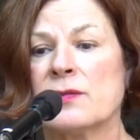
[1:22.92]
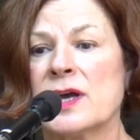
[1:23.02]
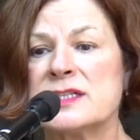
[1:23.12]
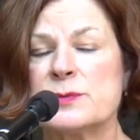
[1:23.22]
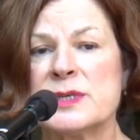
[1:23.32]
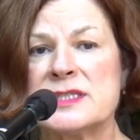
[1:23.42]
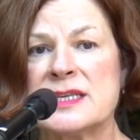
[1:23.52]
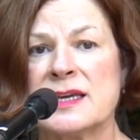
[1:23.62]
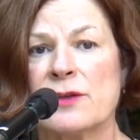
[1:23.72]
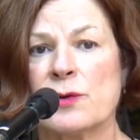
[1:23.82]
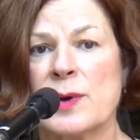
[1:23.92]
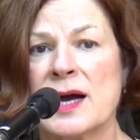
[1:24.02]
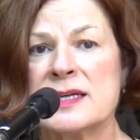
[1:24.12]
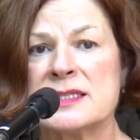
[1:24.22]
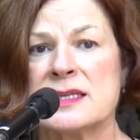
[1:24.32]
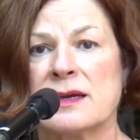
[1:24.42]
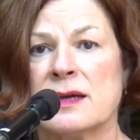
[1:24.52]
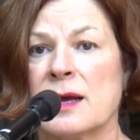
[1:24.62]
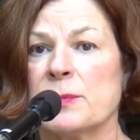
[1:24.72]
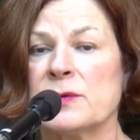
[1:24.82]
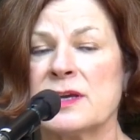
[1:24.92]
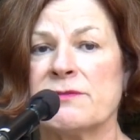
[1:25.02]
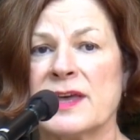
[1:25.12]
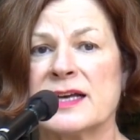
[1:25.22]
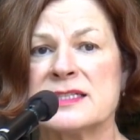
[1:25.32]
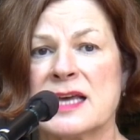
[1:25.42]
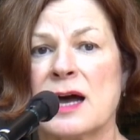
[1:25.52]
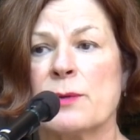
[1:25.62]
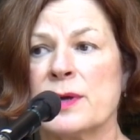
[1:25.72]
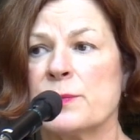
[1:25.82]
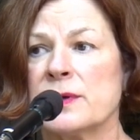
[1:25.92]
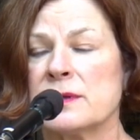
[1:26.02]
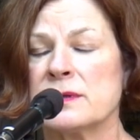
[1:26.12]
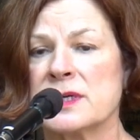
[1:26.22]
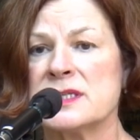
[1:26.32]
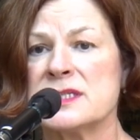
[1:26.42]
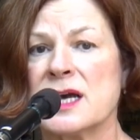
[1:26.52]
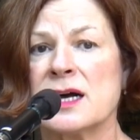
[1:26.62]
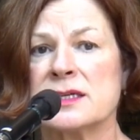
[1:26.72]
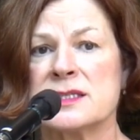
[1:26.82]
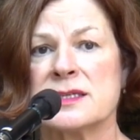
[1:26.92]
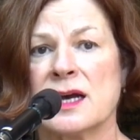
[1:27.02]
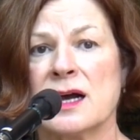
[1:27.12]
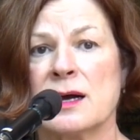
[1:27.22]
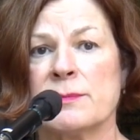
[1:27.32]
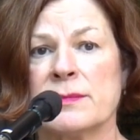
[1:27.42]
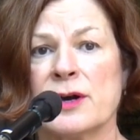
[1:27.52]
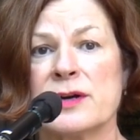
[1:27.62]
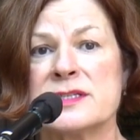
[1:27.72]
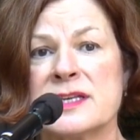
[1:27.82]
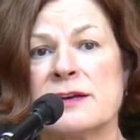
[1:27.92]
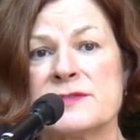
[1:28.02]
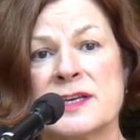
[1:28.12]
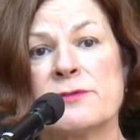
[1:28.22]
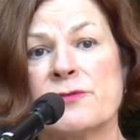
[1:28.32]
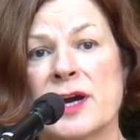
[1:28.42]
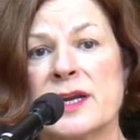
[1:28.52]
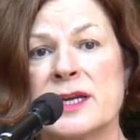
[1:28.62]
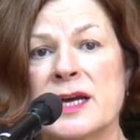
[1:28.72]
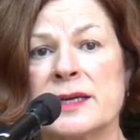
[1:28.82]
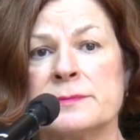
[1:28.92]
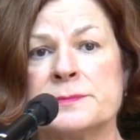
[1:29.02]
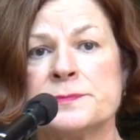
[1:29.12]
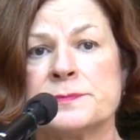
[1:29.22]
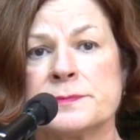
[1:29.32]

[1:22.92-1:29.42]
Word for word: Unless we see otherwise, I believe that's how we will conduct um, ourselves on Friday night.